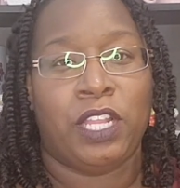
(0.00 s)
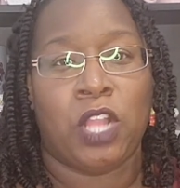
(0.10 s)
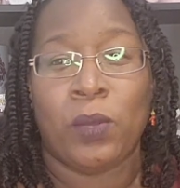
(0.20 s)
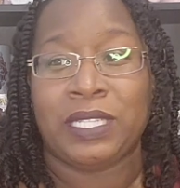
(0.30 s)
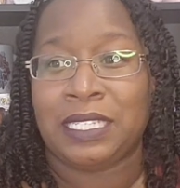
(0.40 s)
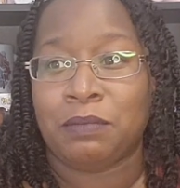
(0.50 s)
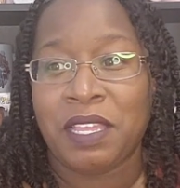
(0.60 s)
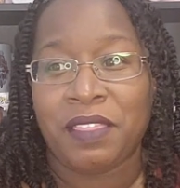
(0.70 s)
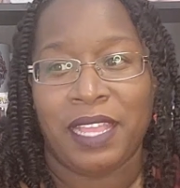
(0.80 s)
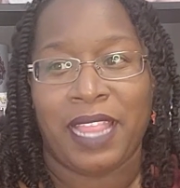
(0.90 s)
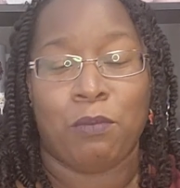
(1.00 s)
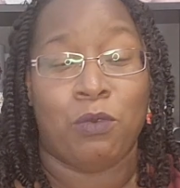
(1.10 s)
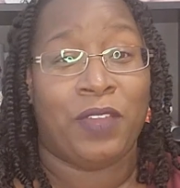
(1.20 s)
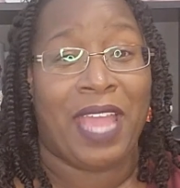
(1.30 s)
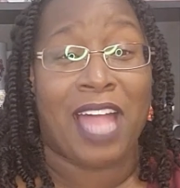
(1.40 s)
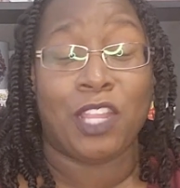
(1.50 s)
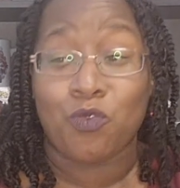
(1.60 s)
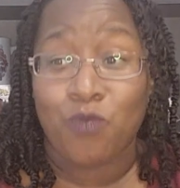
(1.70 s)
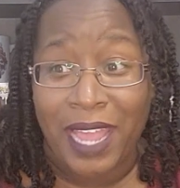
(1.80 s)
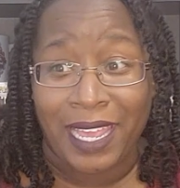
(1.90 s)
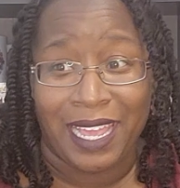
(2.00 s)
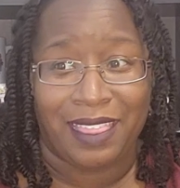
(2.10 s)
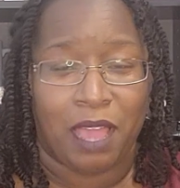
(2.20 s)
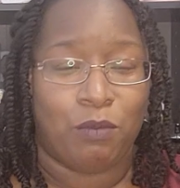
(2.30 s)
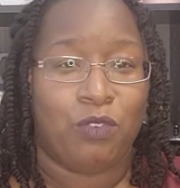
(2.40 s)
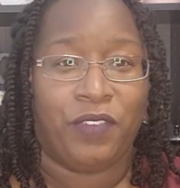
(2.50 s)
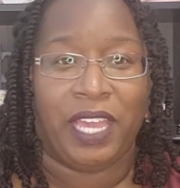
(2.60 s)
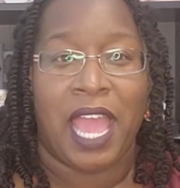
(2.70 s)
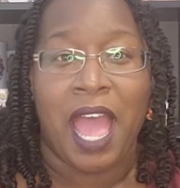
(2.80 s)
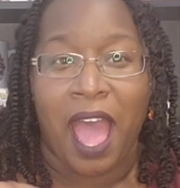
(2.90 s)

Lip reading: Lois Smith in that movie, Alan Ruck in that movie.